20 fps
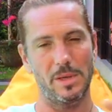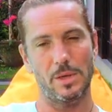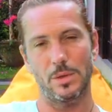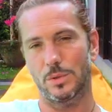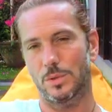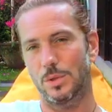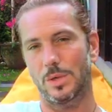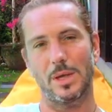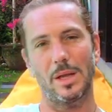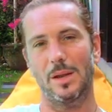
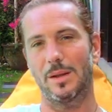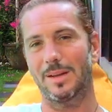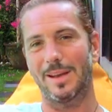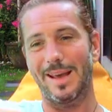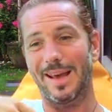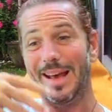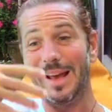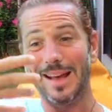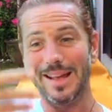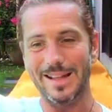because you
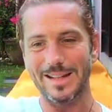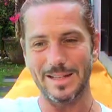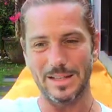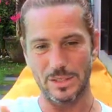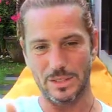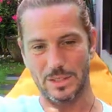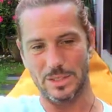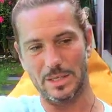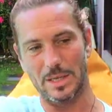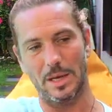cannot
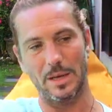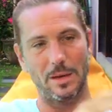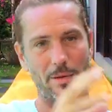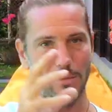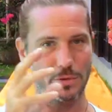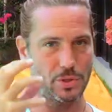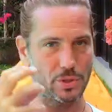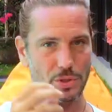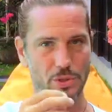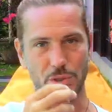
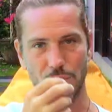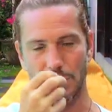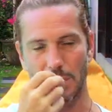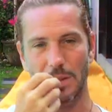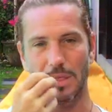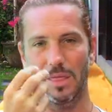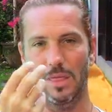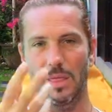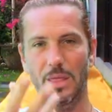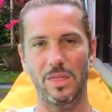understand just
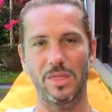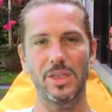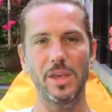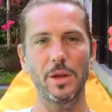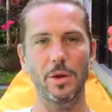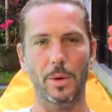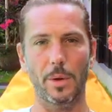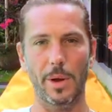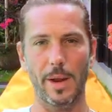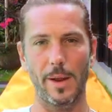the
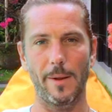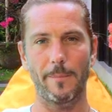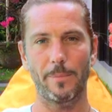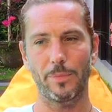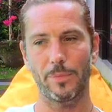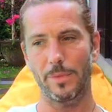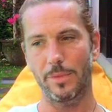theory.